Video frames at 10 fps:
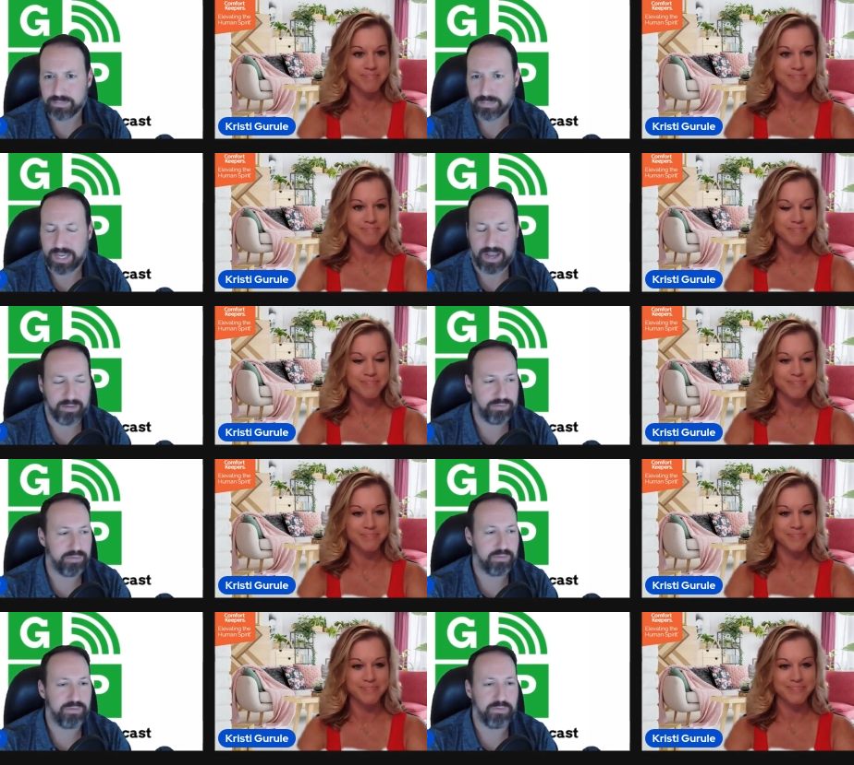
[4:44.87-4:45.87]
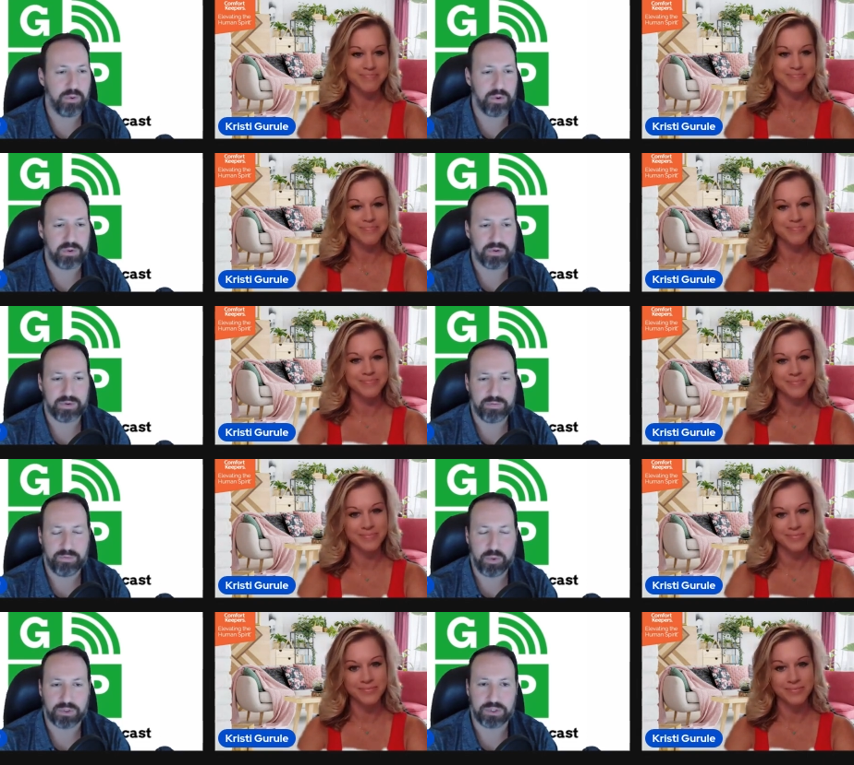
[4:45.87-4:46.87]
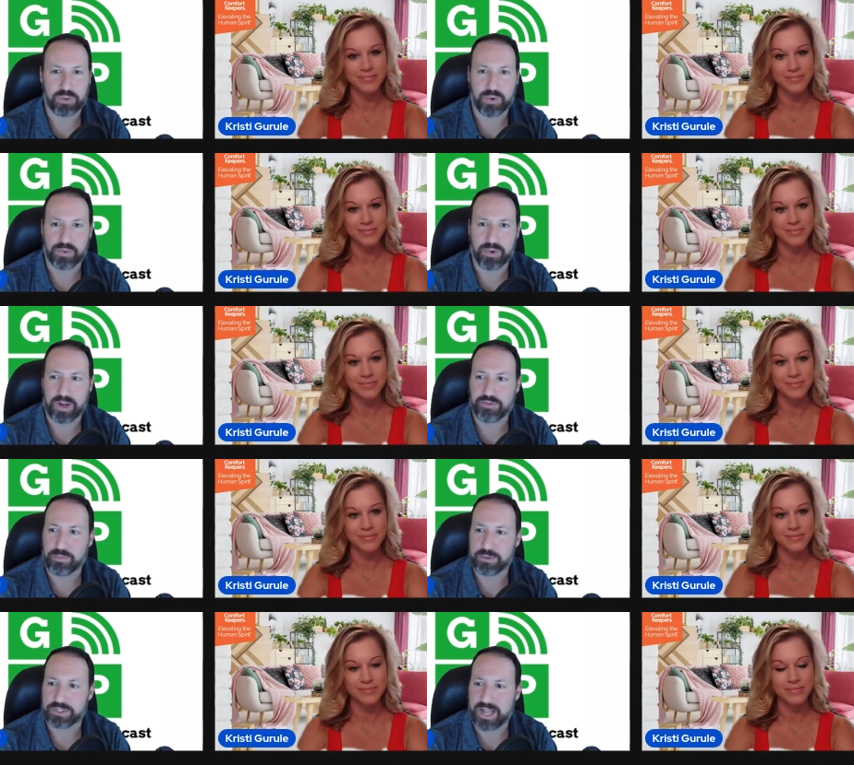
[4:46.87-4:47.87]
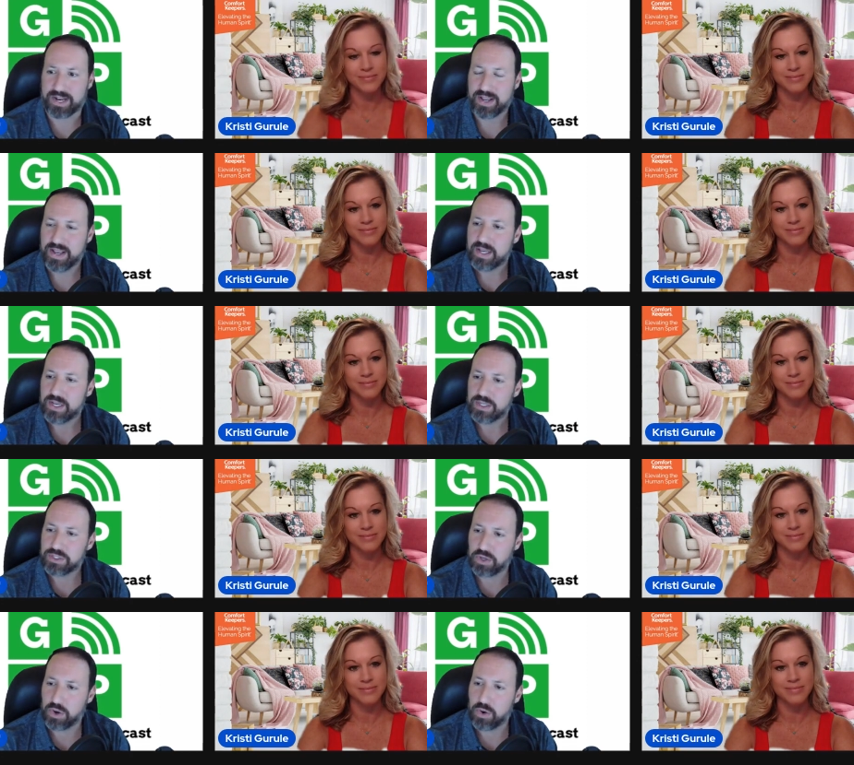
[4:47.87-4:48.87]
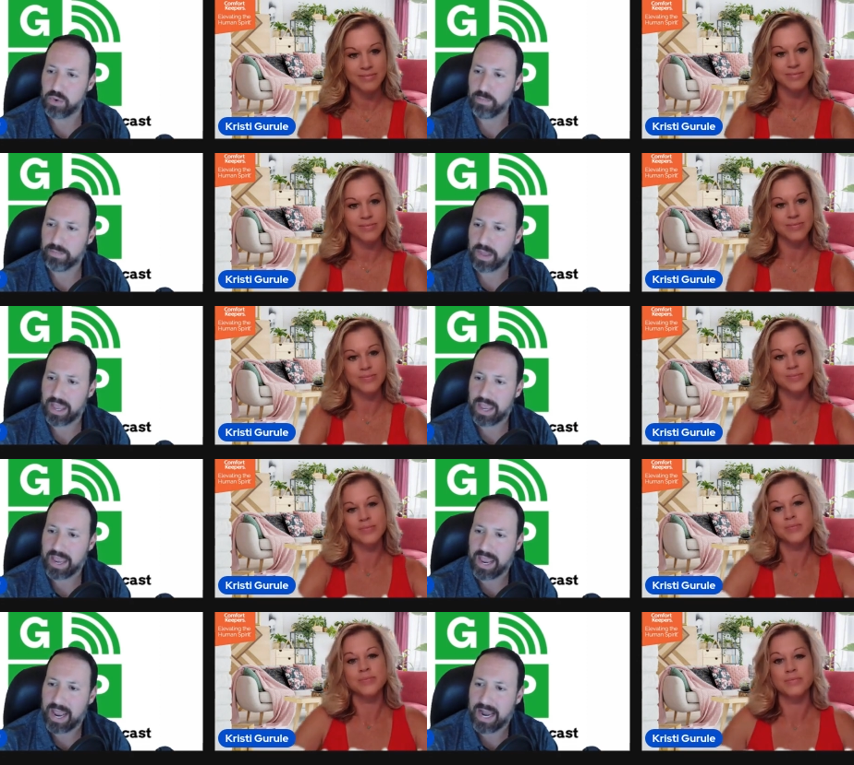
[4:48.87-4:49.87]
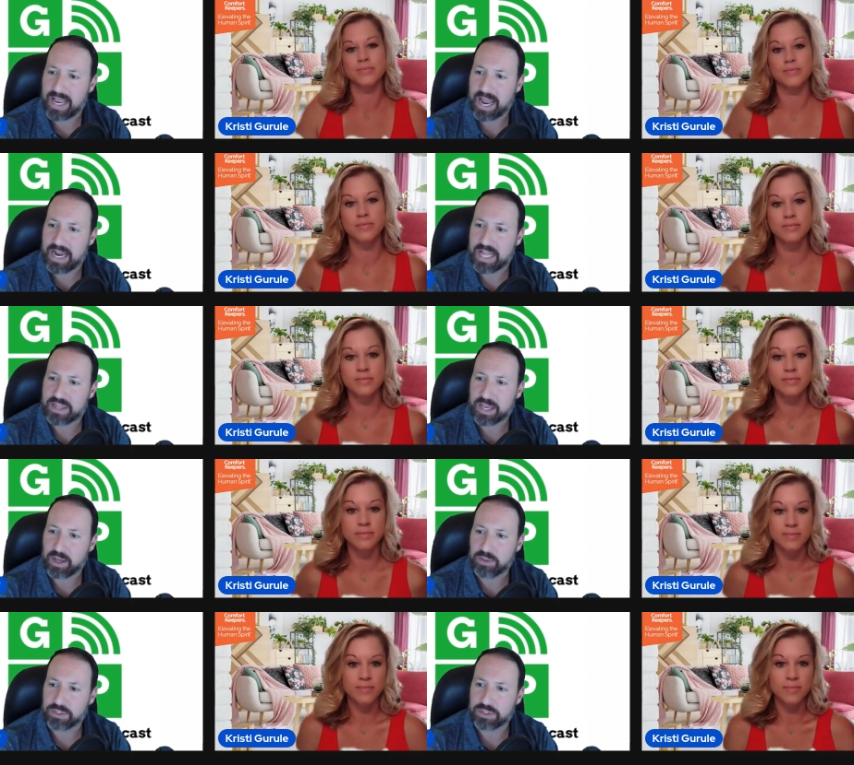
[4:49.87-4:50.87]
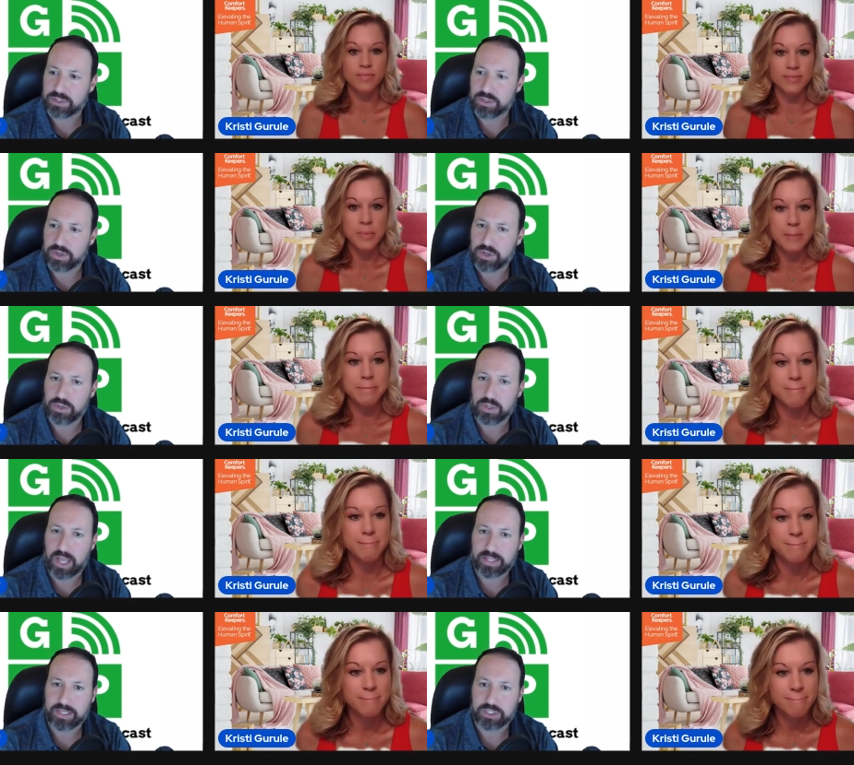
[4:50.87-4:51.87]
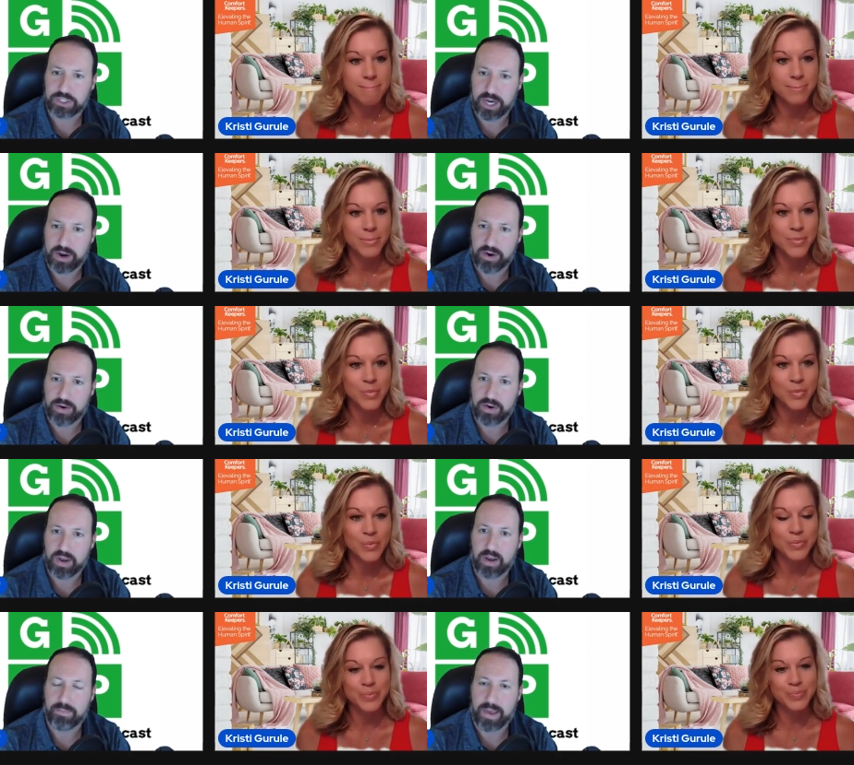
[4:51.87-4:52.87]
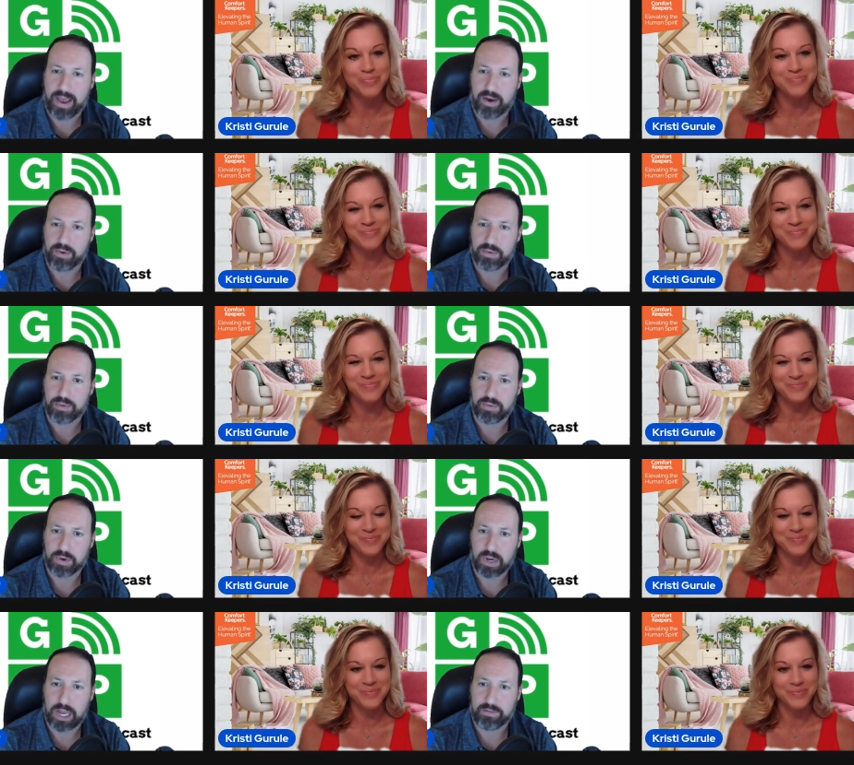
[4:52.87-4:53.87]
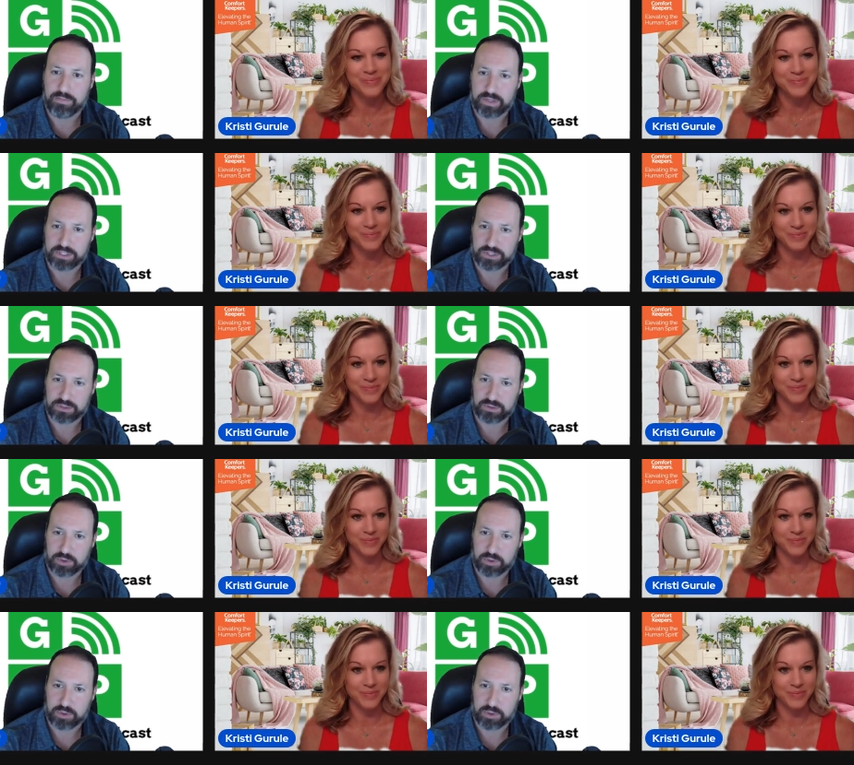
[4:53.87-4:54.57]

Speaker 1: Yeah, for for sure, one hundred percent. So, any anything else you'd like to share about kind of this